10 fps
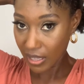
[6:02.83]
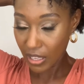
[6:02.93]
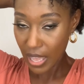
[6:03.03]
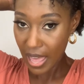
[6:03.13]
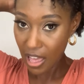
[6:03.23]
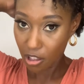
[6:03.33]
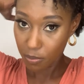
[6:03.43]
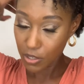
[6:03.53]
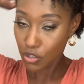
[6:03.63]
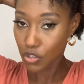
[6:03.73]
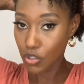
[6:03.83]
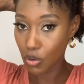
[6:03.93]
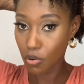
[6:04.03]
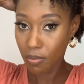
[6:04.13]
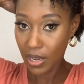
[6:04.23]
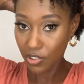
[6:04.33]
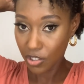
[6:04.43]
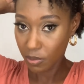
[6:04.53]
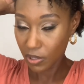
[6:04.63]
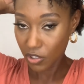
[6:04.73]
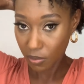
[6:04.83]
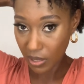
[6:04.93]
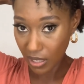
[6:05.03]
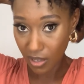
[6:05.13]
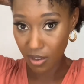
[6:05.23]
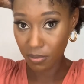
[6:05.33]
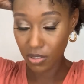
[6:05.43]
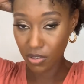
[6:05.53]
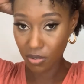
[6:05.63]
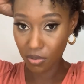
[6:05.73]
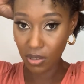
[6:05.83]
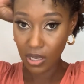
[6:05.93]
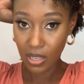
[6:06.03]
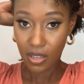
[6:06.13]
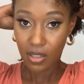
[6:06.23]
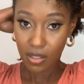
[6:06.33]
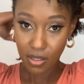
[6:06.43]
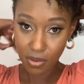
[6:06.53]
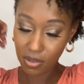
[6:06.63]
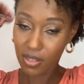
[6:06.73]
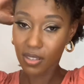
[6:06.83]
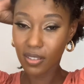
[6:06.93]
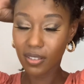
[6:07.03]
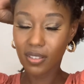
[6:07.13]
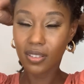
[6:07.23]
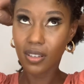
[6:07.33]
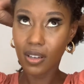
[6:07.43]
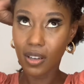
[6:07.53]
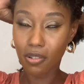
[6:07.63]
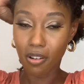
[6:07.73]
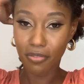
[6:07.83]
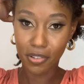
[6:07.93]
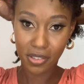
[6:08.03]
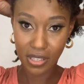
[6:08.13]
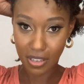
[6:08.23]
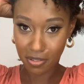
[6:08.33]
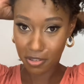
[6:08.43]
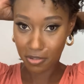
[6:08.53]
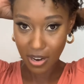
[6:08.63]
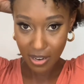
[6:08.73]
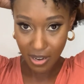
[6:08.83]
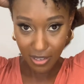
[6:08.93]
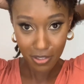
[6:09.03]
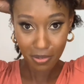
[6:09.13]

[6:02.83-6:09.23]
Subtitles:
helps so much, especially when it comes to those god-awful single strand knots.